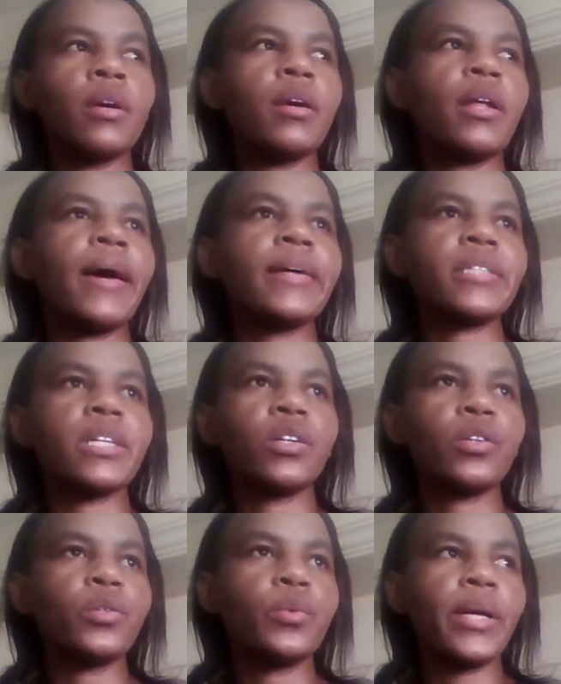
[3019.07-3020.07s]
And I asked
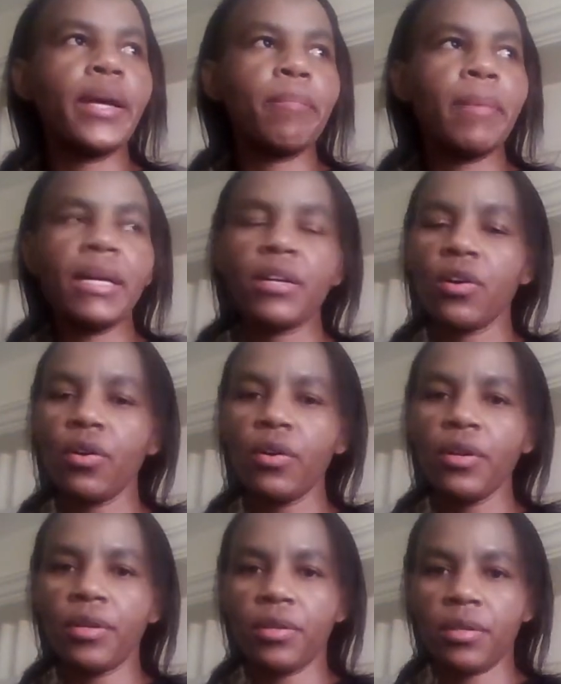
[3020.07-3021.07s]
God, where am I
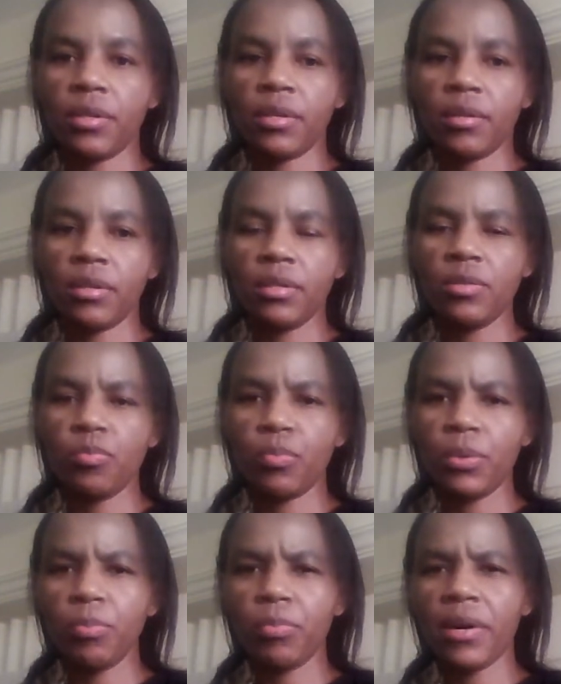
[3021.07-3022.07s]
going? These
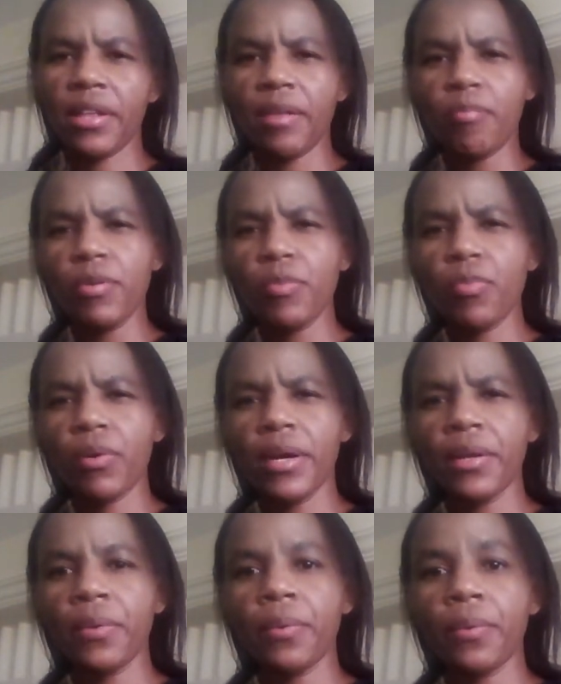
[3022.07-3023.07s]
people are the people
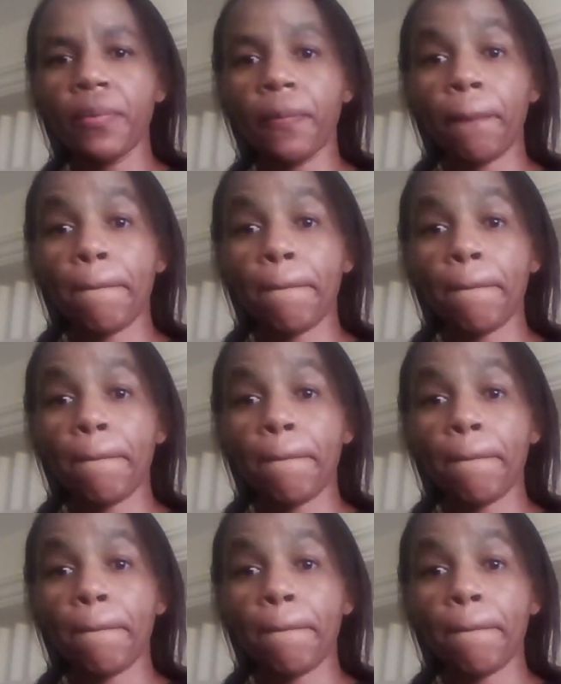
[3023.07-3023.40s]
I know.